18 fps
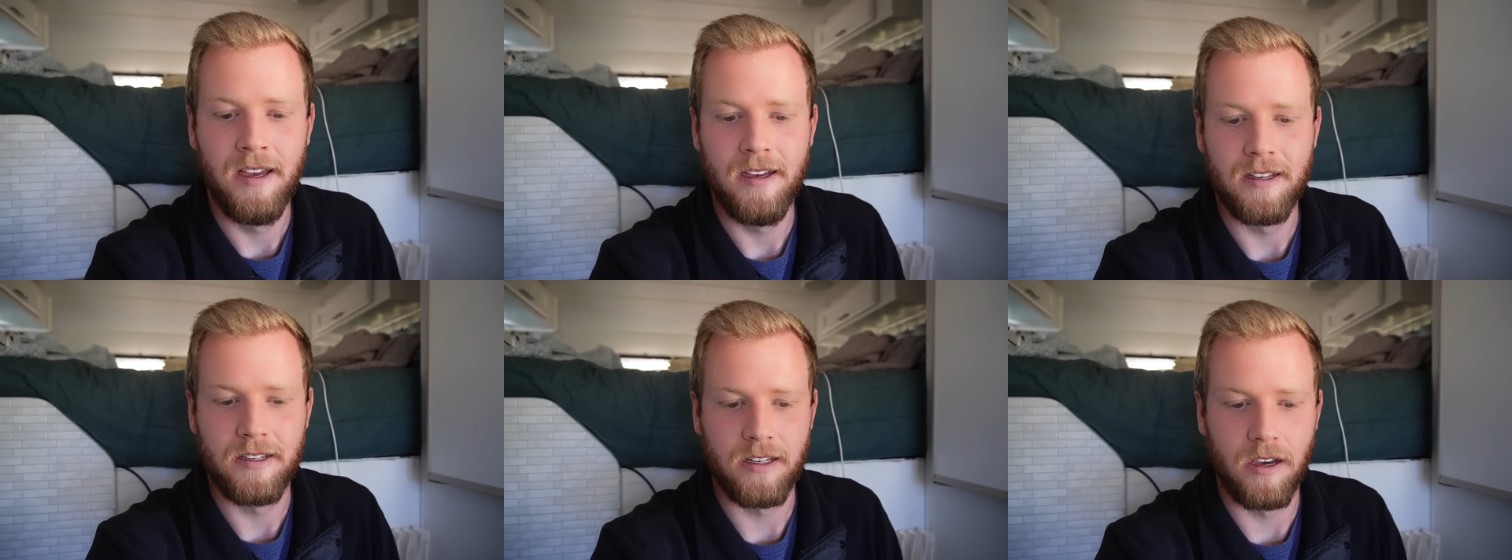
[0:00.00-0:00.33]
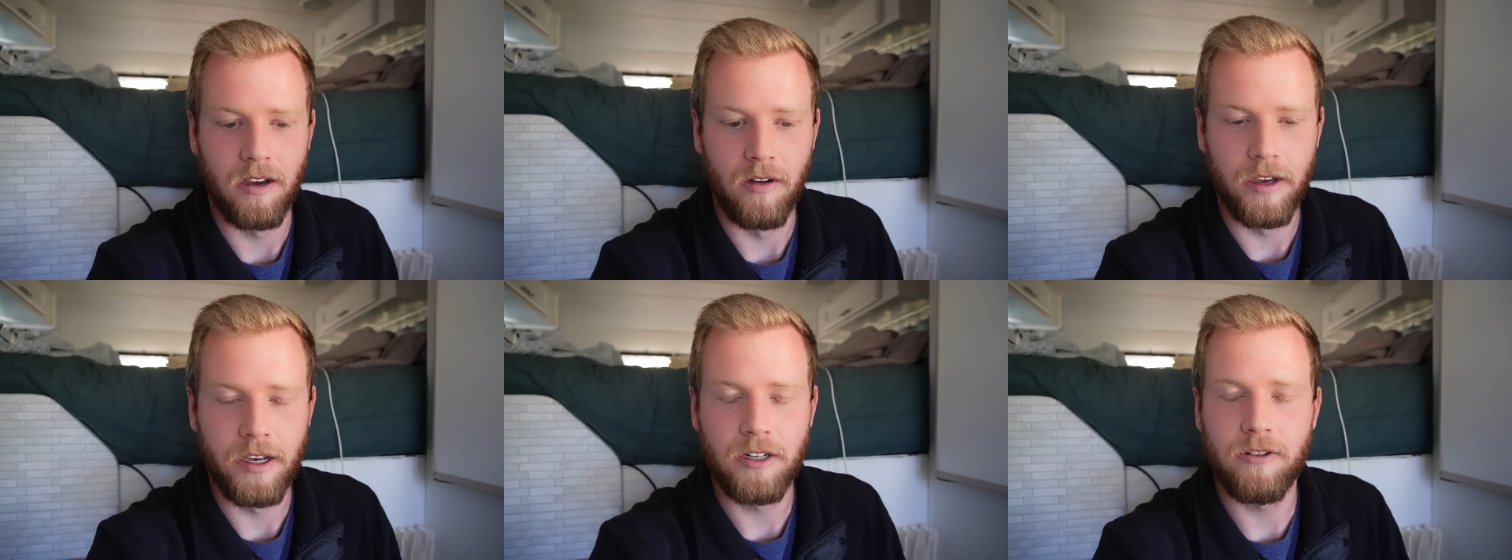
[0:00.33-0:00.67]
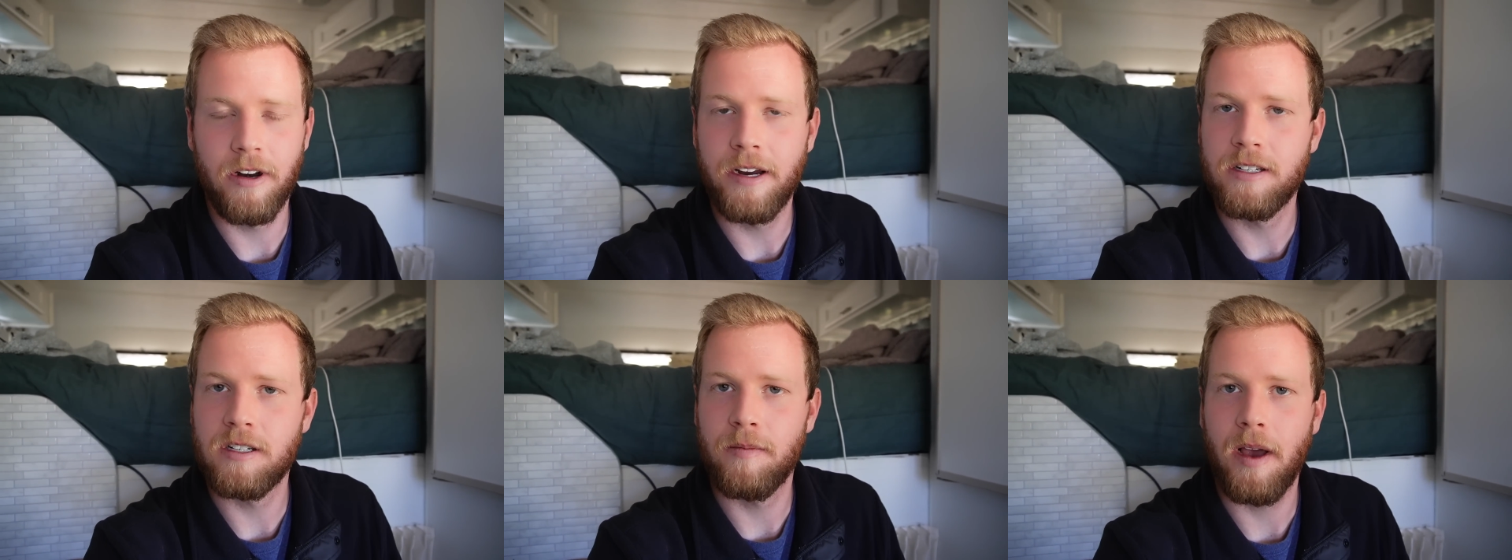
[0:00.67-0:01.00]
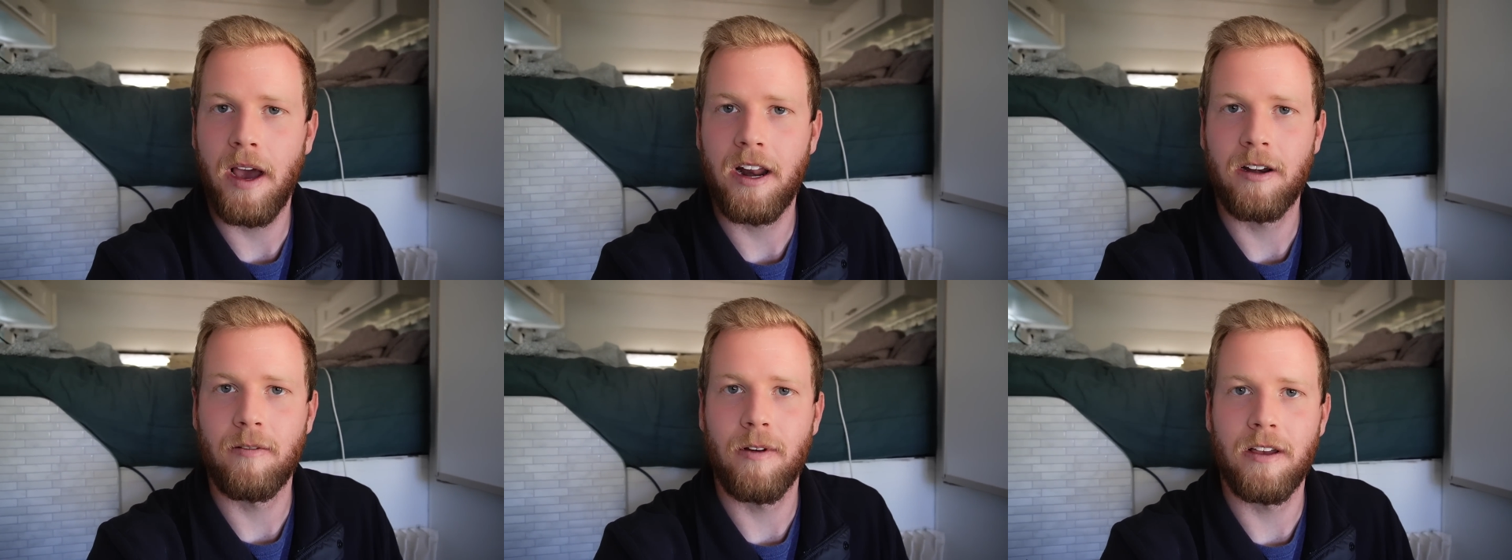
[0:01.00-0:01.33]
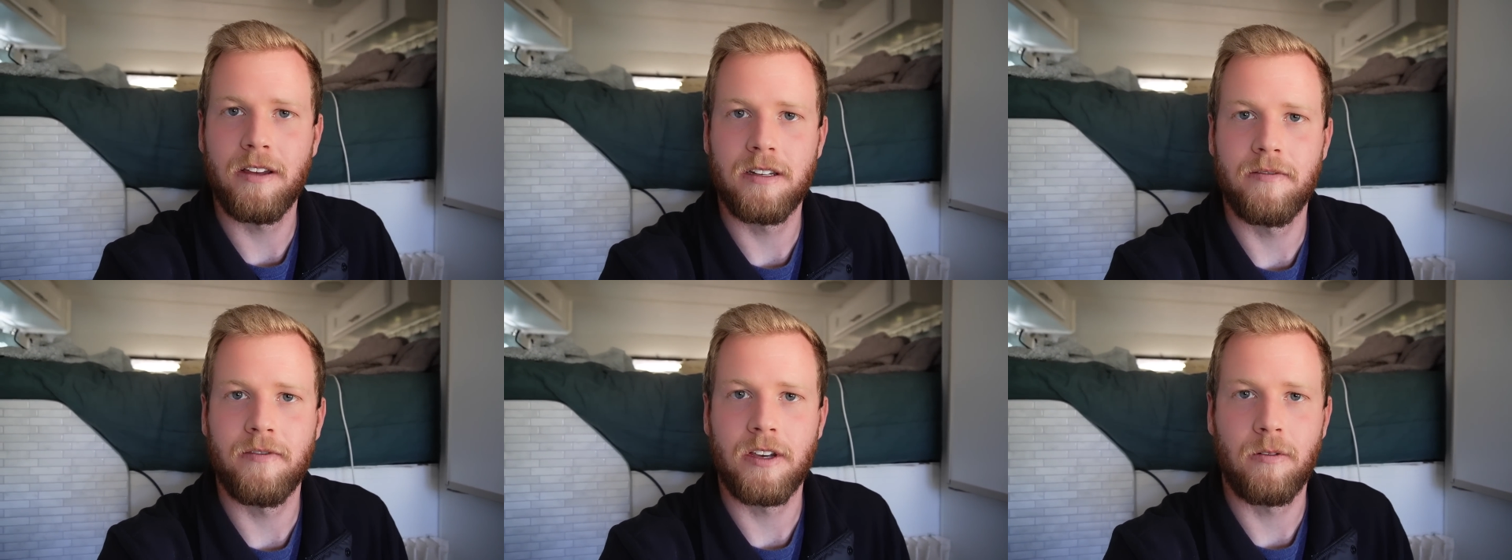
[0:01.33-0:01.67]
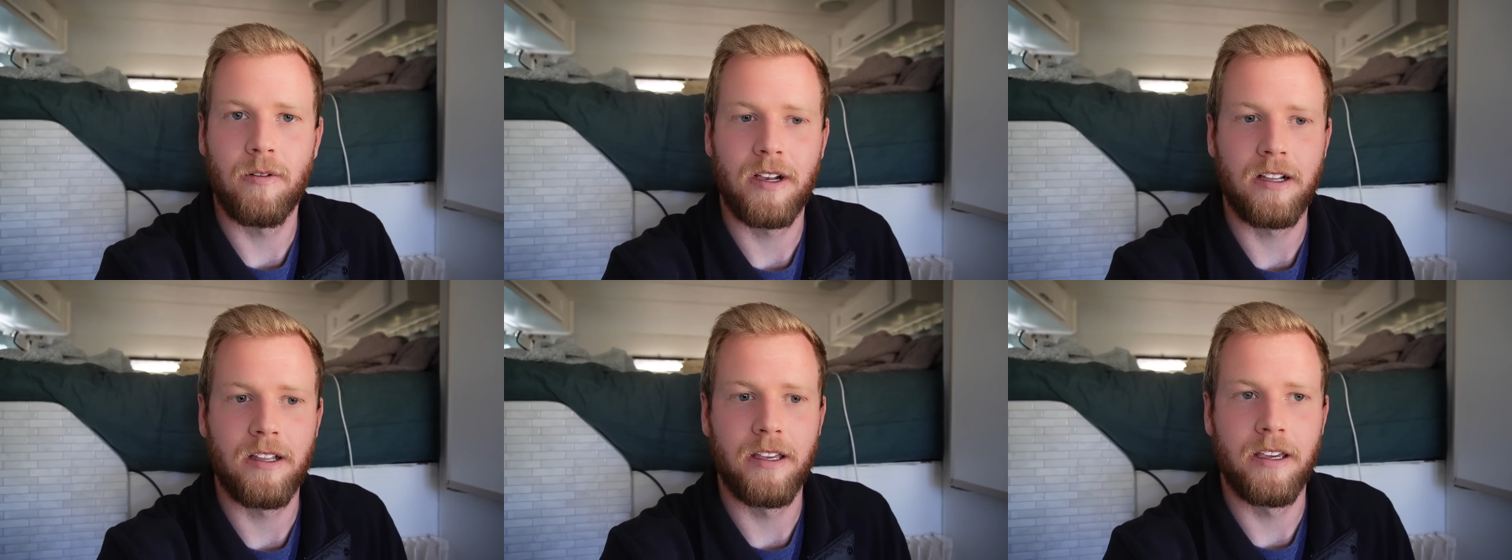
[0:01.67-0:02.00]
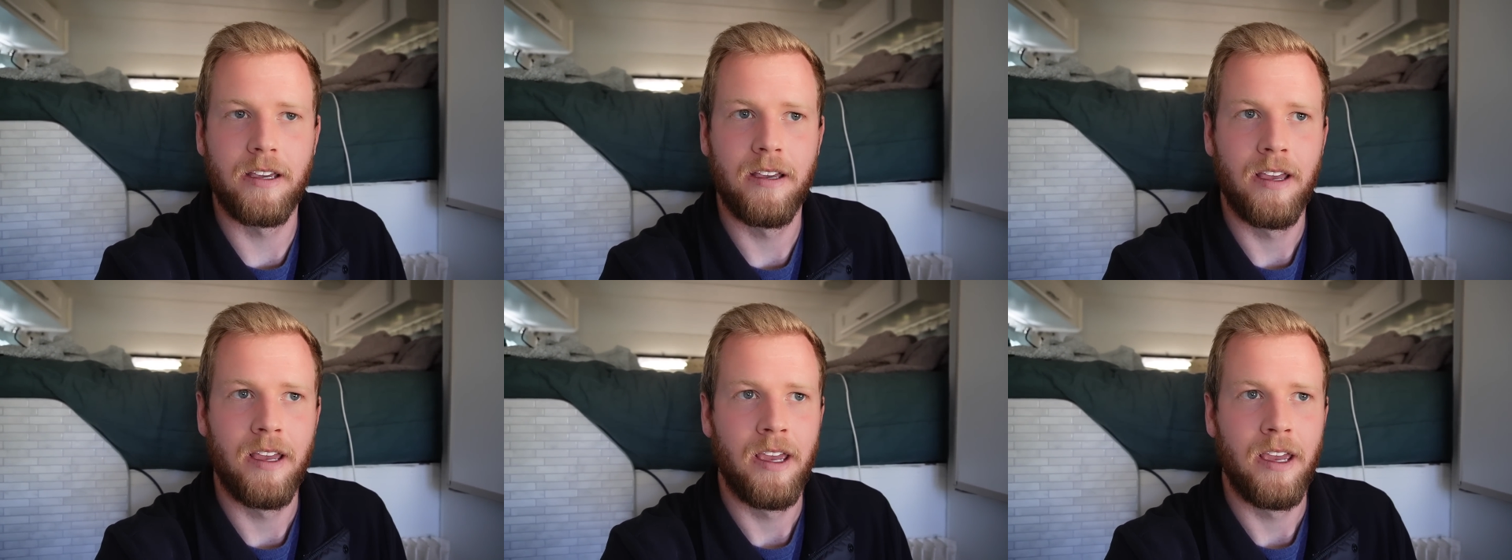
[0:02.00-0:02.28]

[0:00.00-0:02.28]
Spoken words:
So it drains your battery relatively quickly.